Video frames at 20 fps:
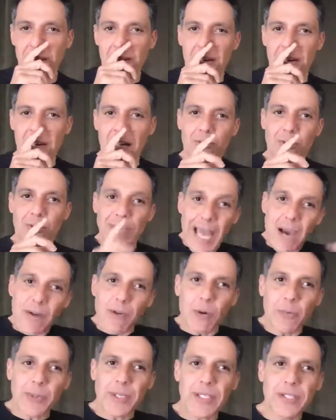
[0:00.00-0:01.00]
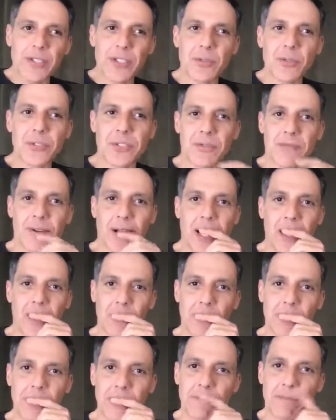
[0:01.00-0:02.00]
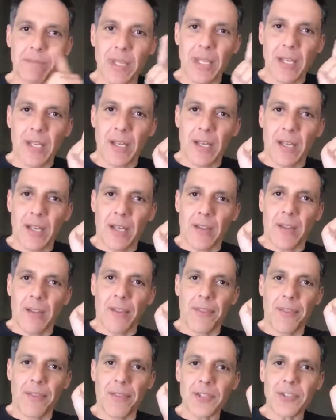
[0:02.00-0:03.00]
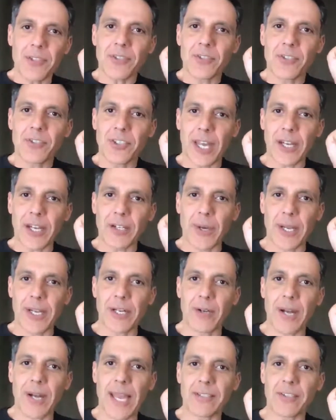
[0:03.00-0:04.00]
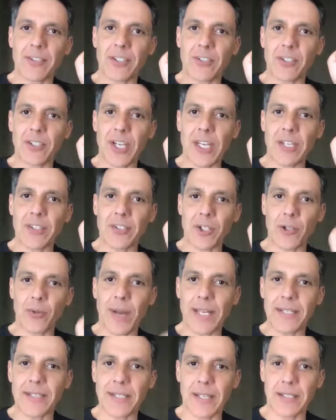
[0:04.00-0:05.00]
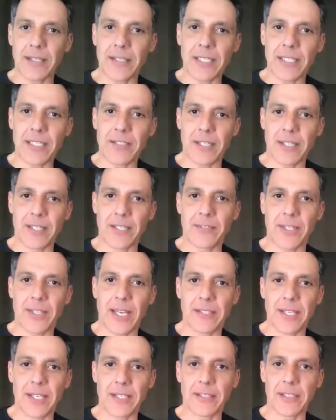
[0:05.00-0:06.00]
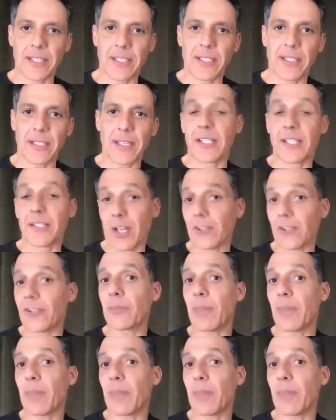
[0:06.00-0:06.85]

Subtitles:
So now what we're going to do is the following. This generator has to change her identity to his identity, and it does it by